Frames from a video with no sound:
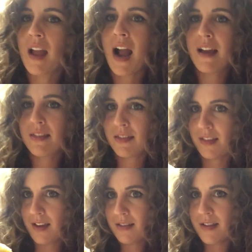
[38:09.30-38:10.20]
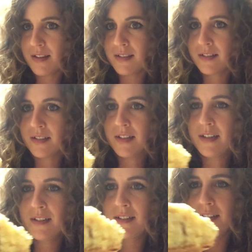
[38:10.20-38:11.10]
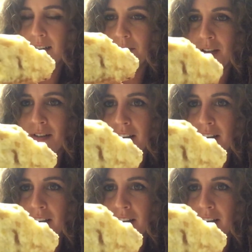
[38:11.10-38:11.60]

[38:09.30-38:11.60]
I think that's good. What do you